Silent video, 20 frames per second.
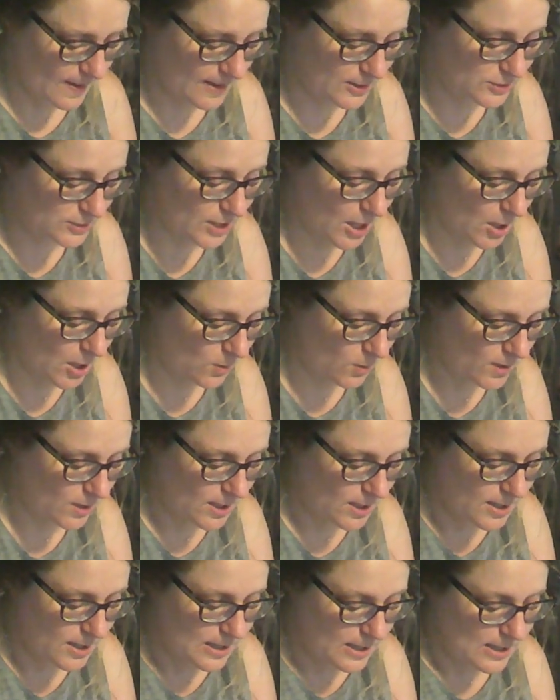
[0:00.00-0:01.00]
So,
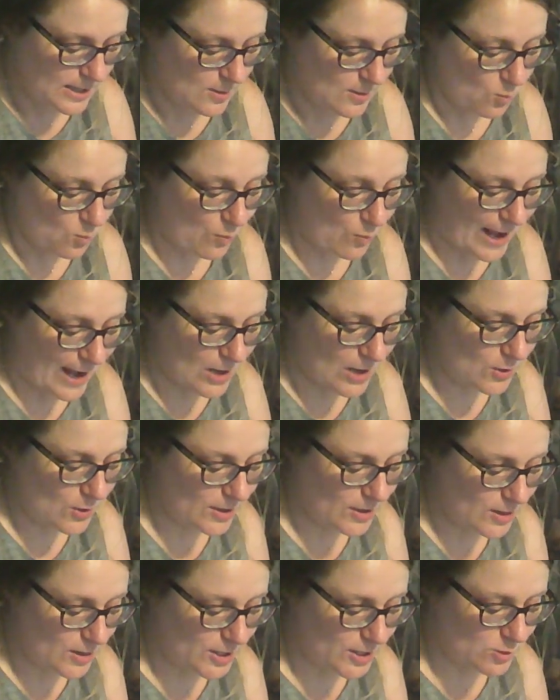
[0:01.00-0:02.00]

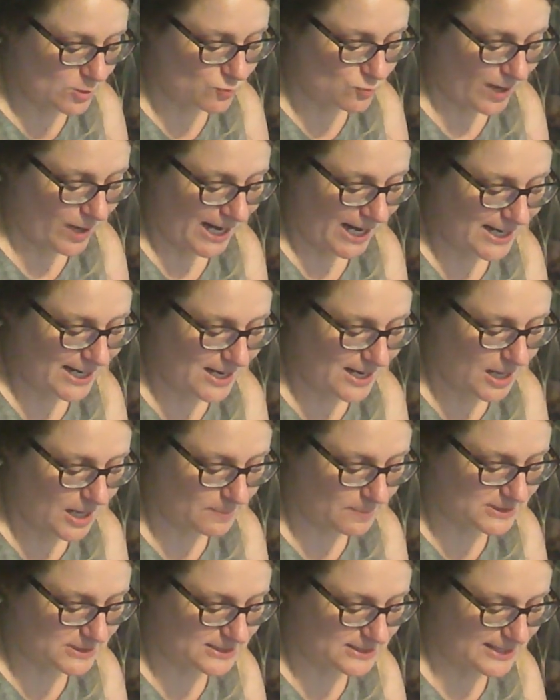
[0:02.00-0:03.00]
while the rain
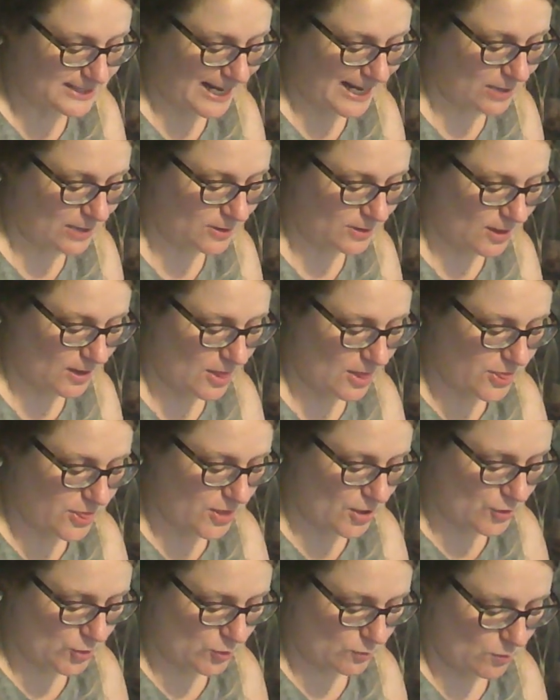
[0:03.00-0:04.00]
comes down and the
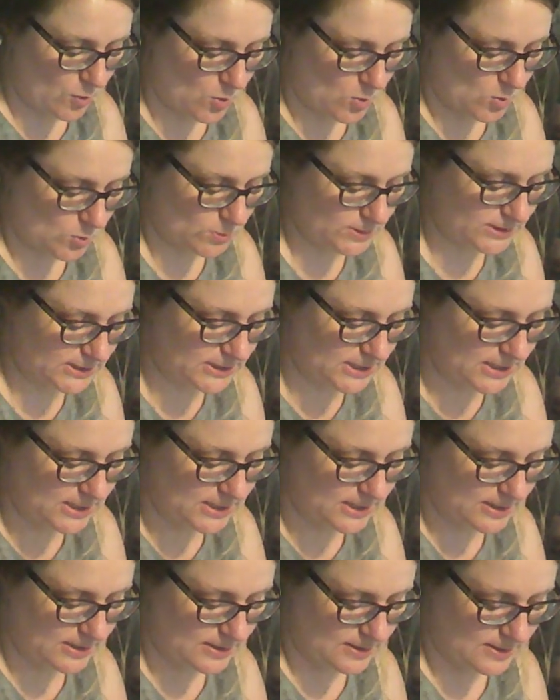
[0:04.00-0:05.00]
thunder rolls,
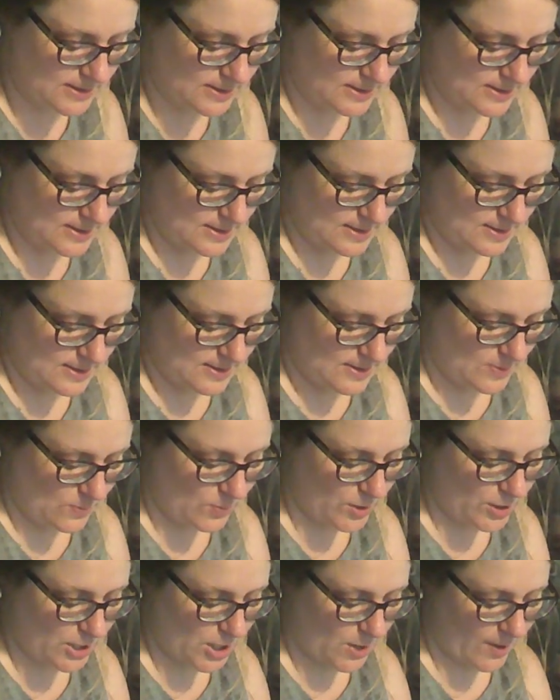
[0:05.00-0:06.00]
we're
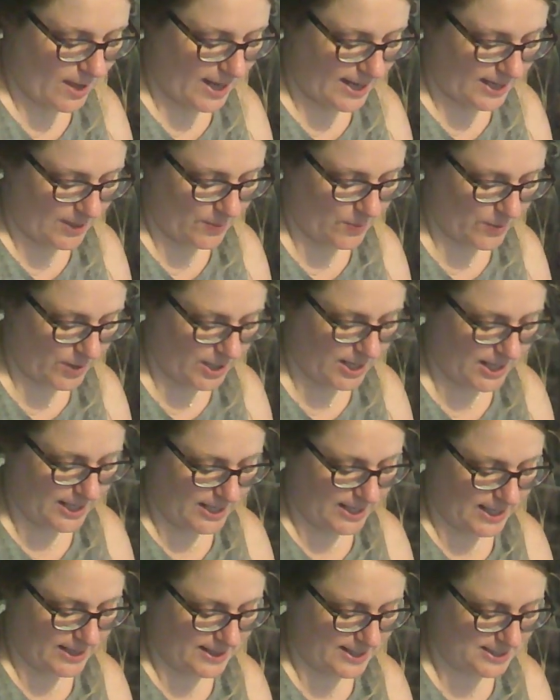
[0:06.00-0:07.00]
going to go ahead and we're going to
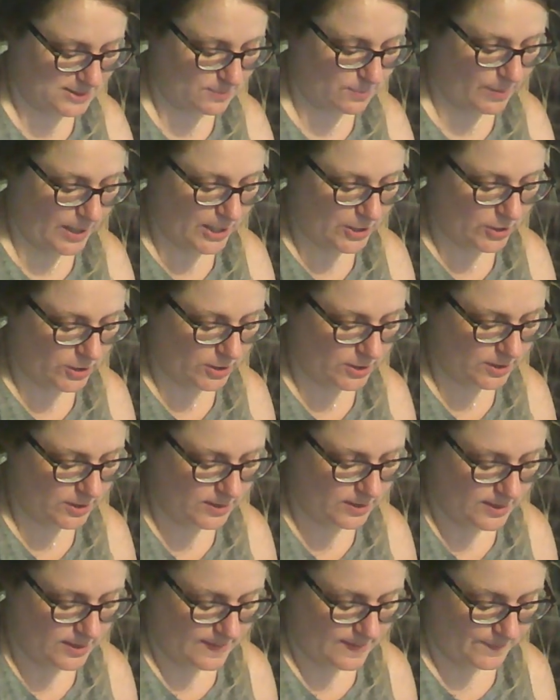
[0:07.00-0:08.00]
get this butter
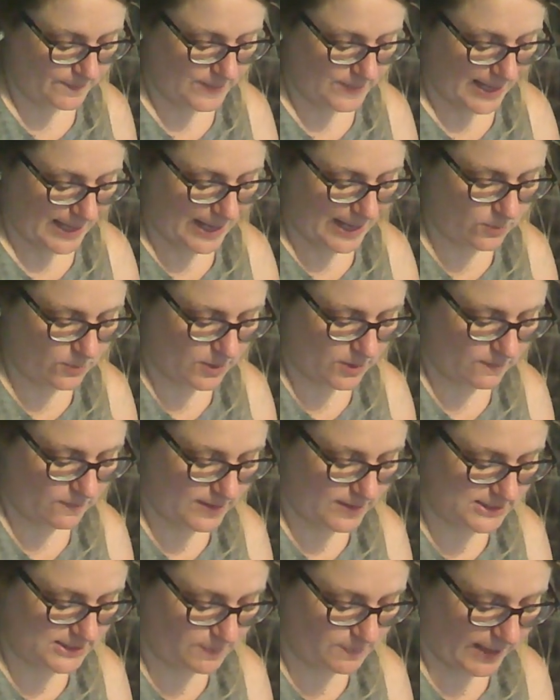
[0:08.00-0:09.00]
out of
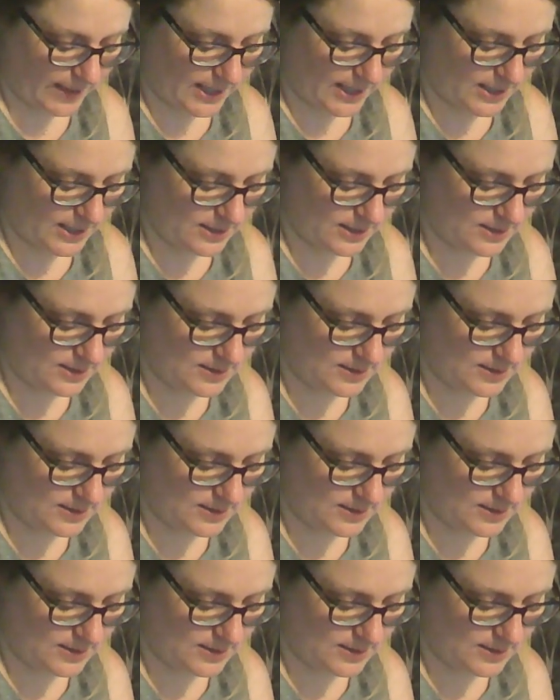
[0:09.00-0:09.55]
this pan,